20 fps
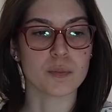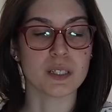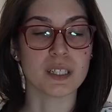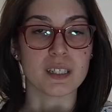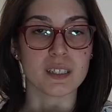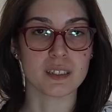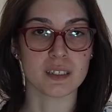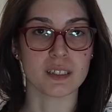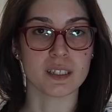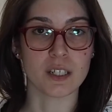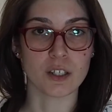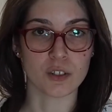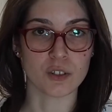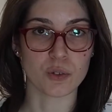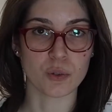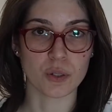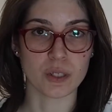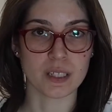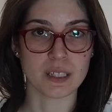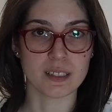Because the
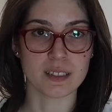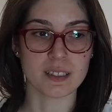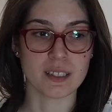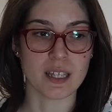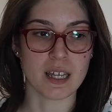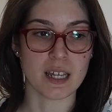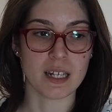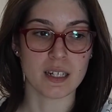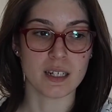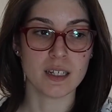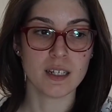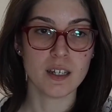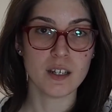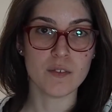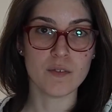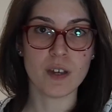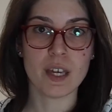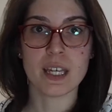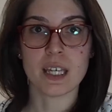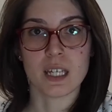territory is then
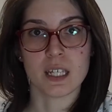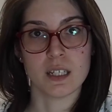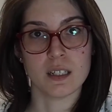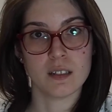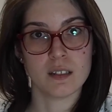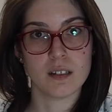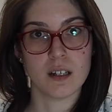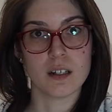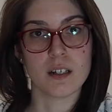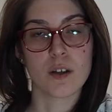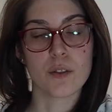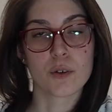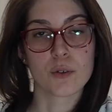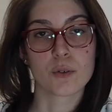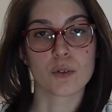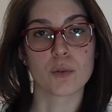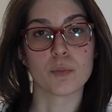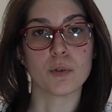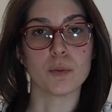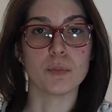vacant, another
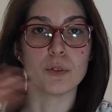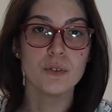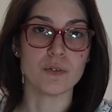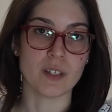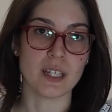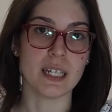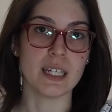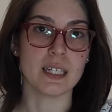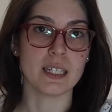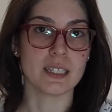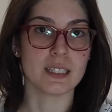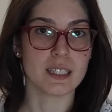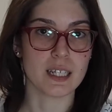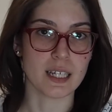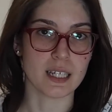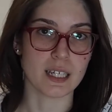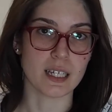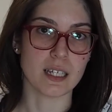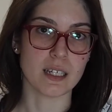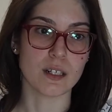group will move in and
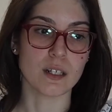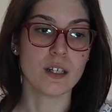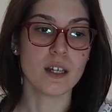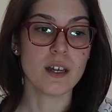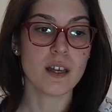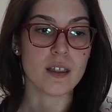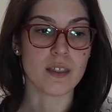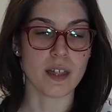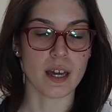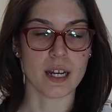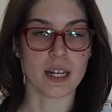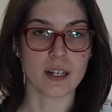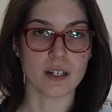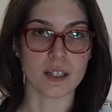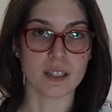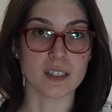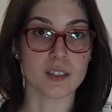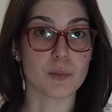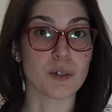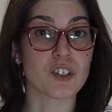take in that
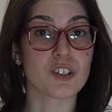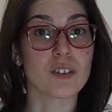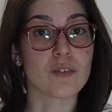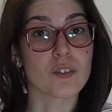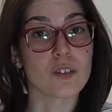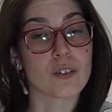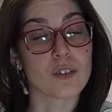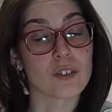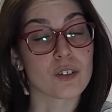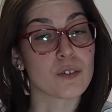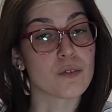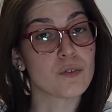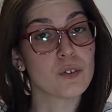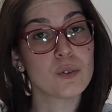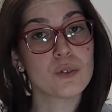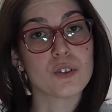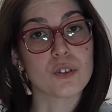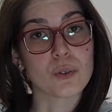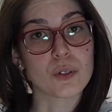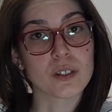area, especially if there's a
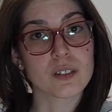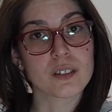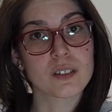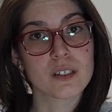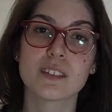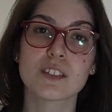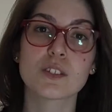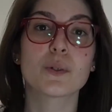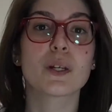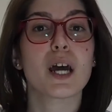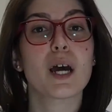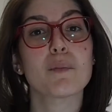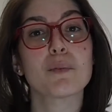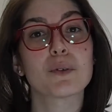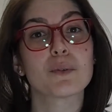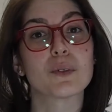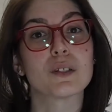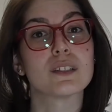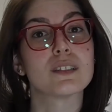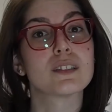food source. So what
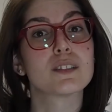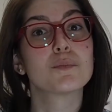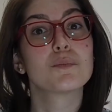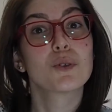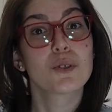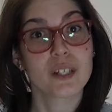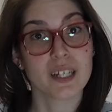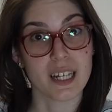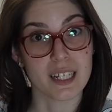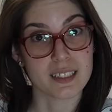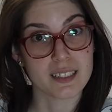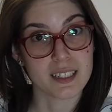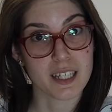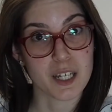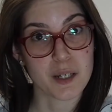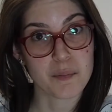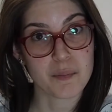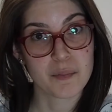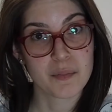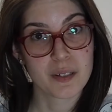happened was more cats
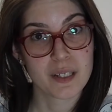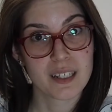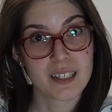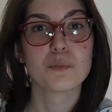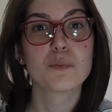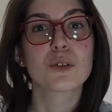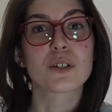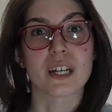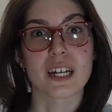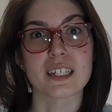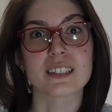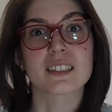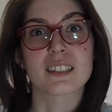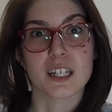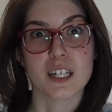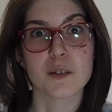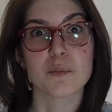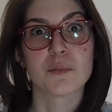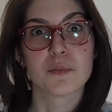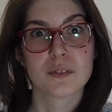came. More cats
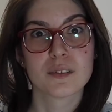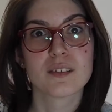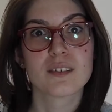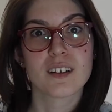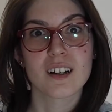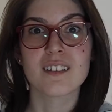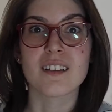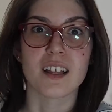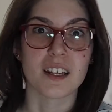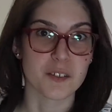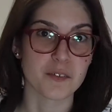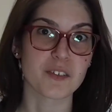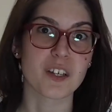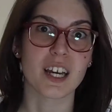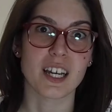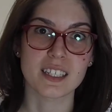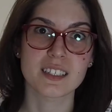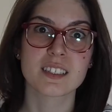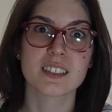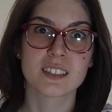came. A lot of
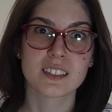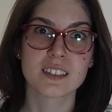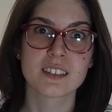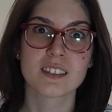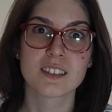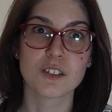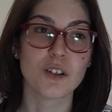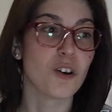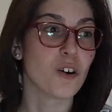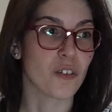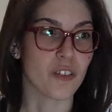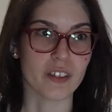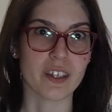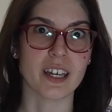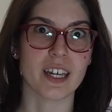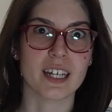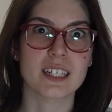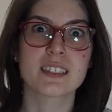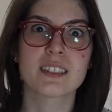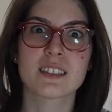cats. All the
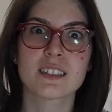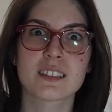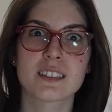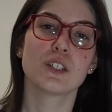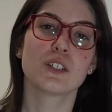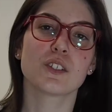cats.